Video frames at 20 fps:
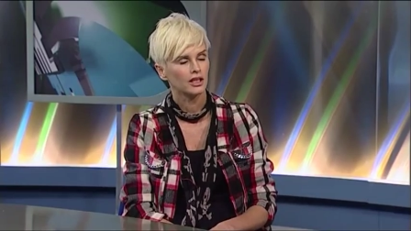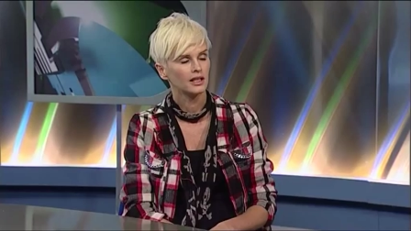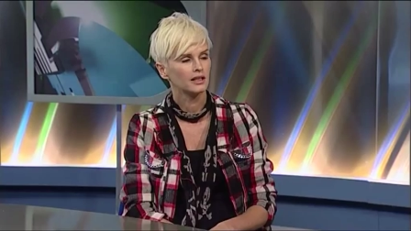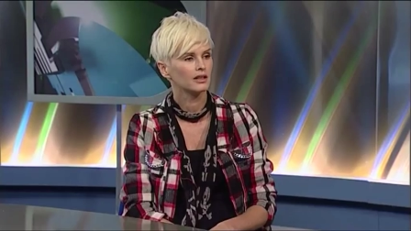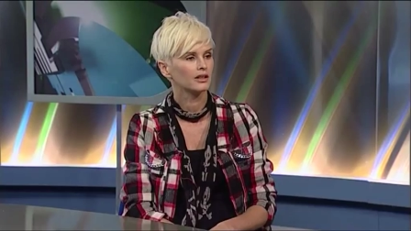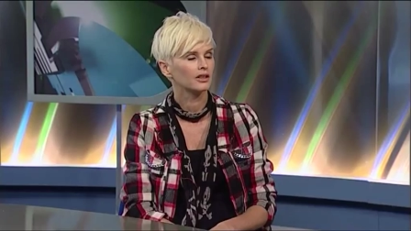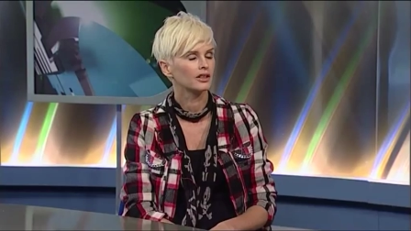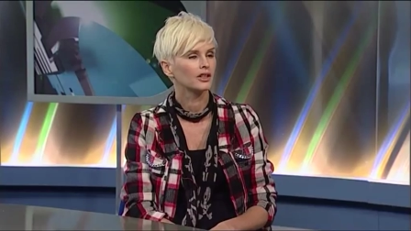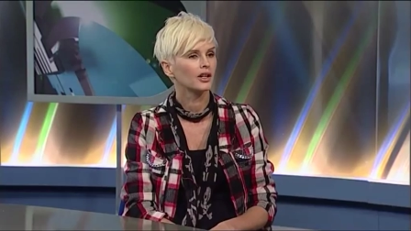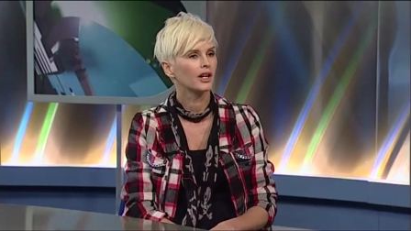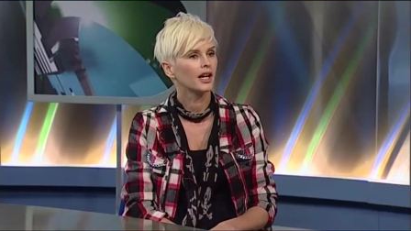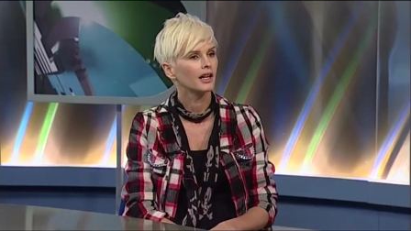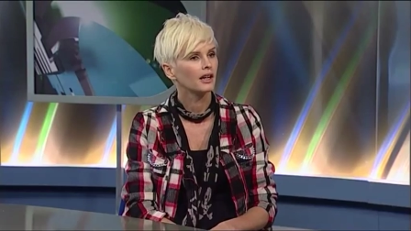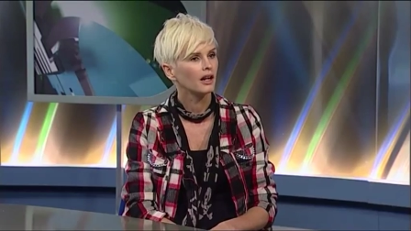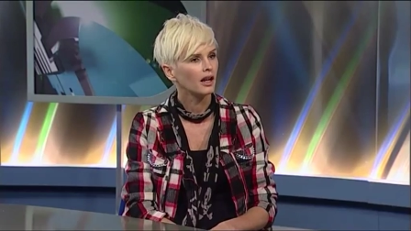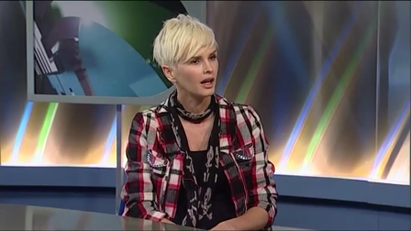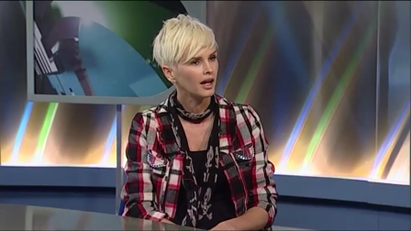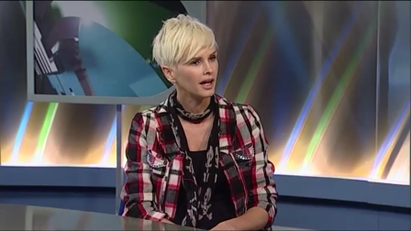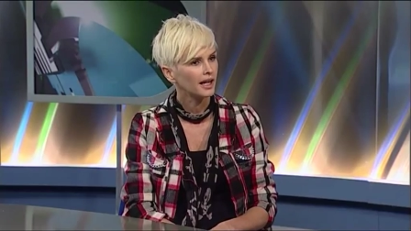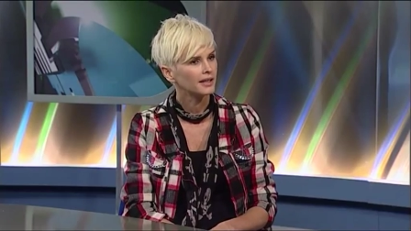He's got to know how to
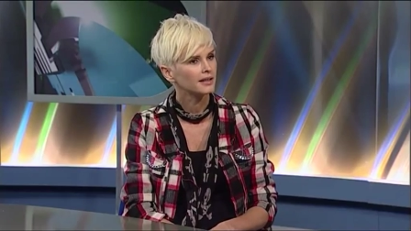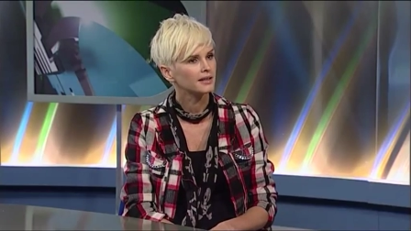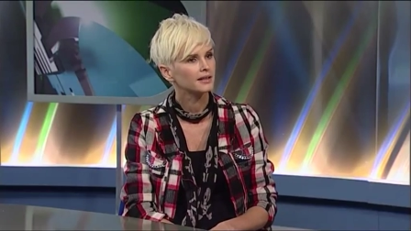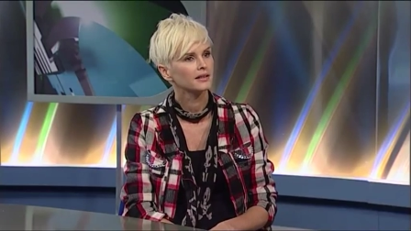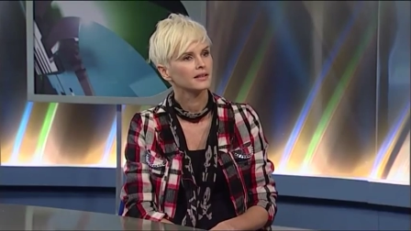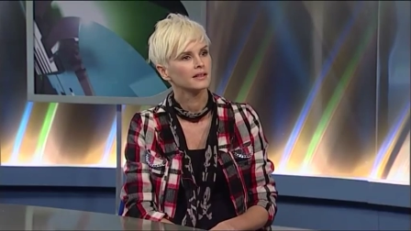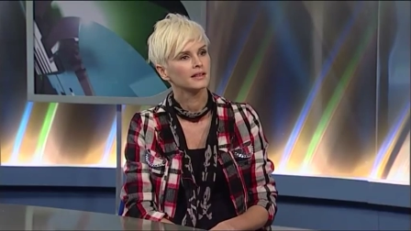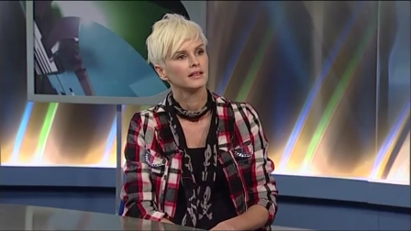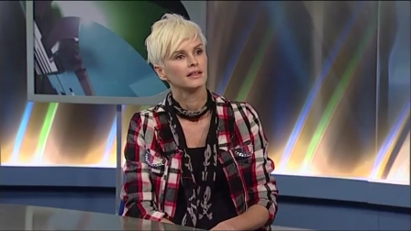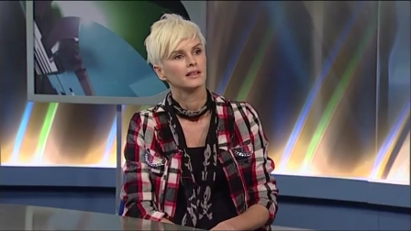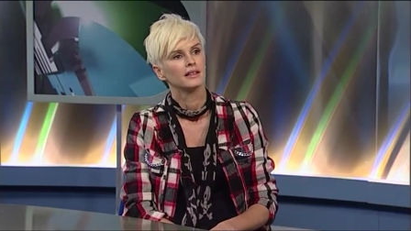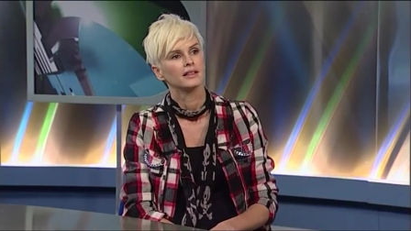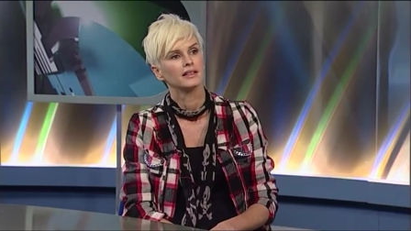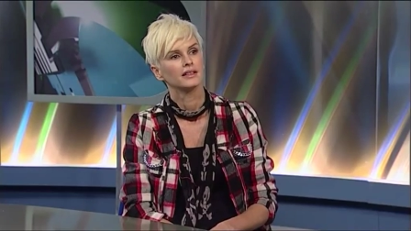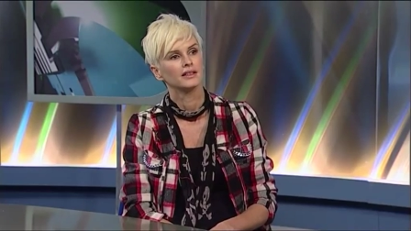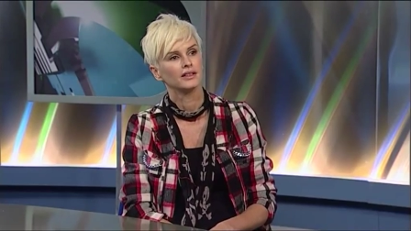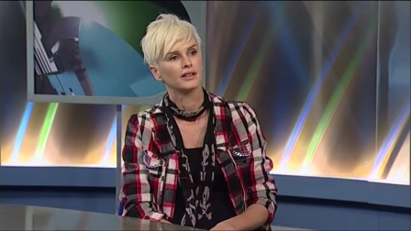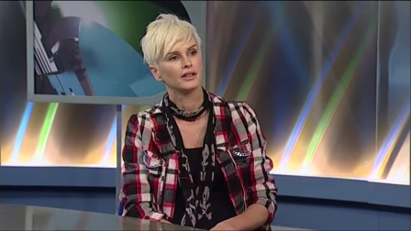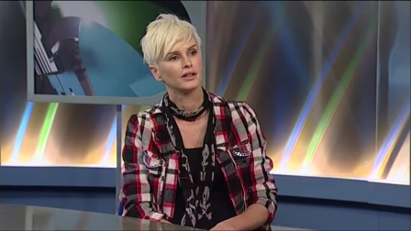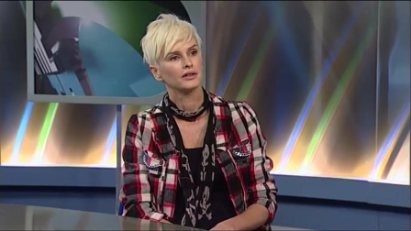light,
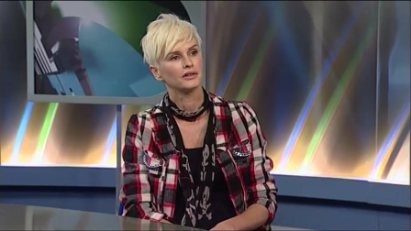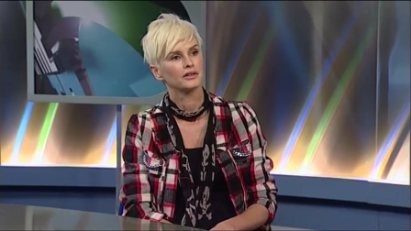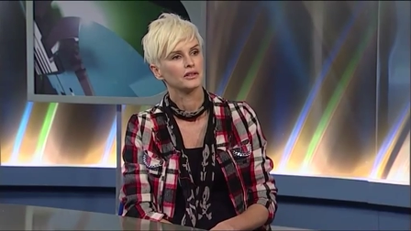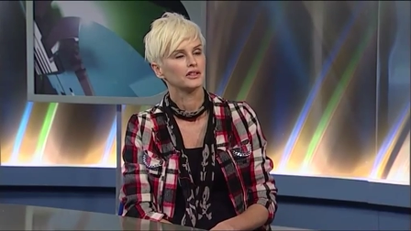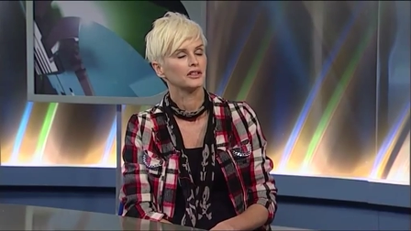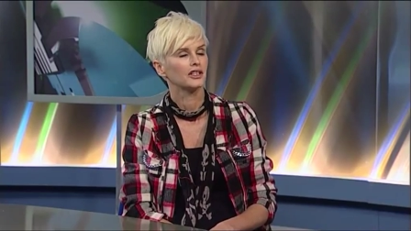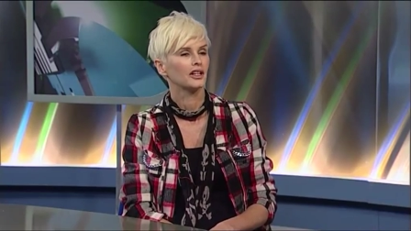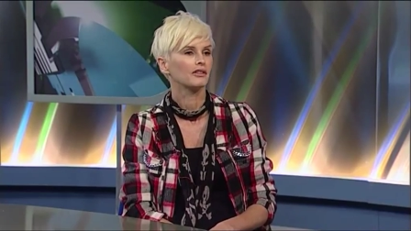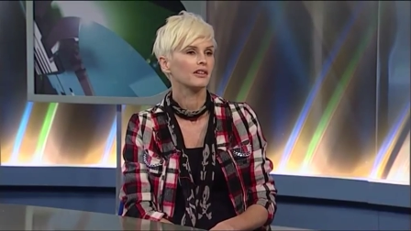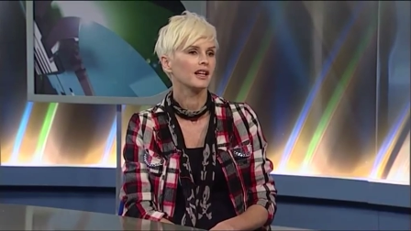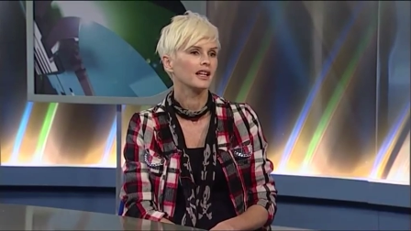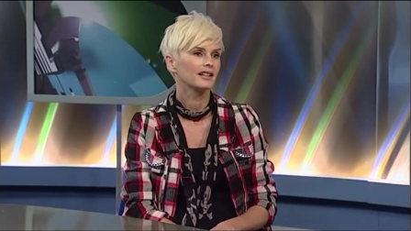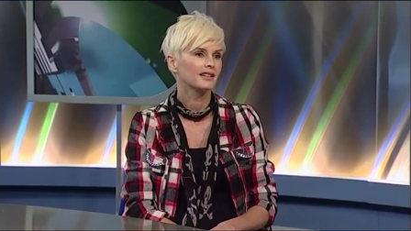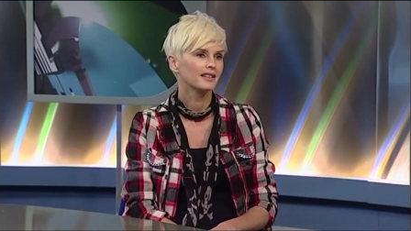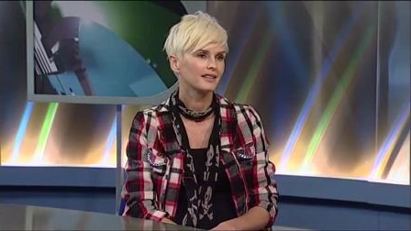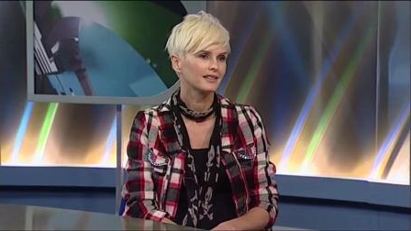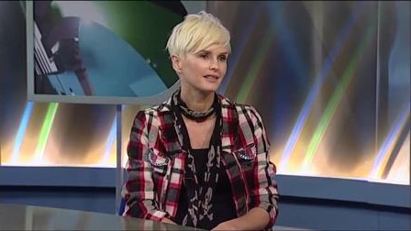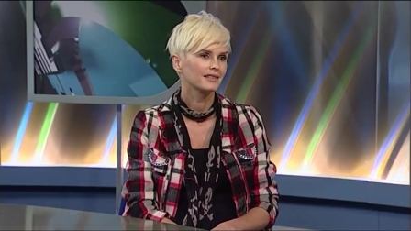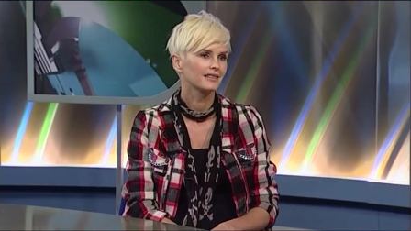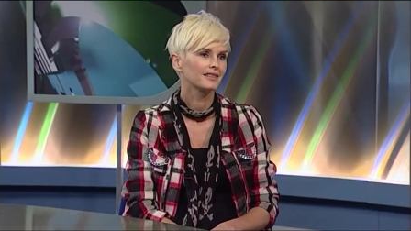you know, got to direct,